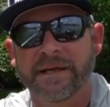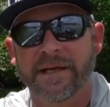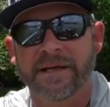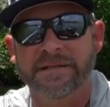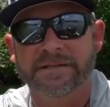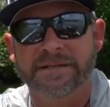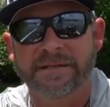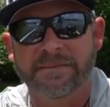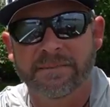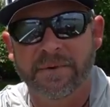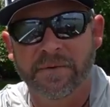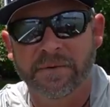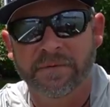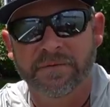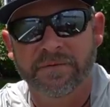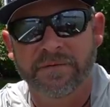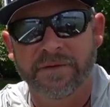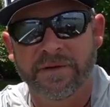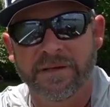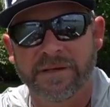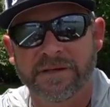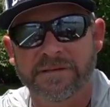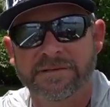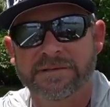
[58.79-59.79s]
catching the
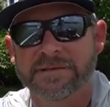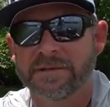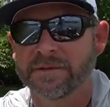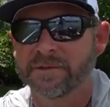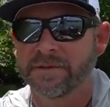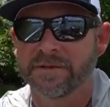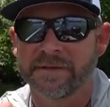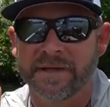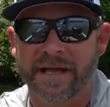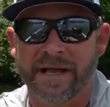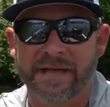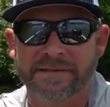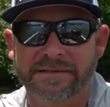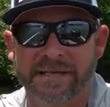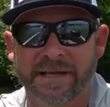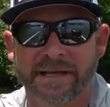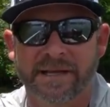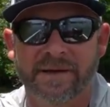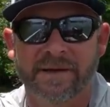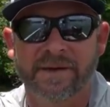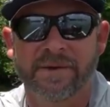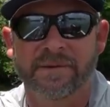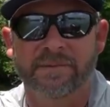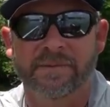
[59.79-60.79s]
most fish. So you guys
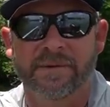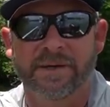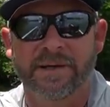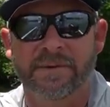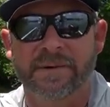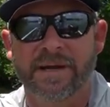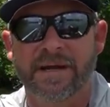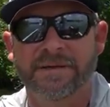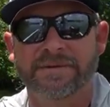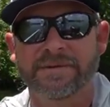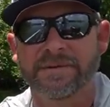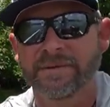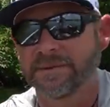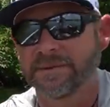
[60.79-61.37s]
hang on and we'll get right